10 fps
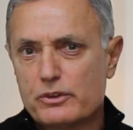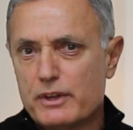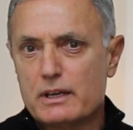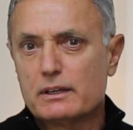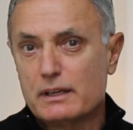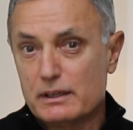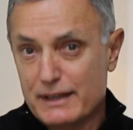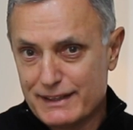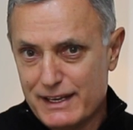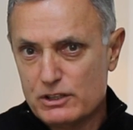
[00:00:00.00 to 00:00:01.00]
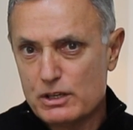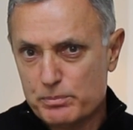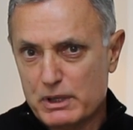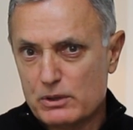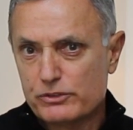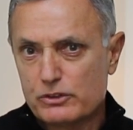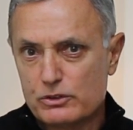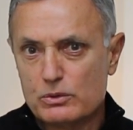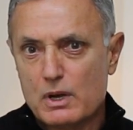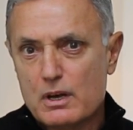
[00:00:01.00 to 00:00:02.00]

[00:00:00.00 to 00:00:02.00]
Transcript: so that it again appeals to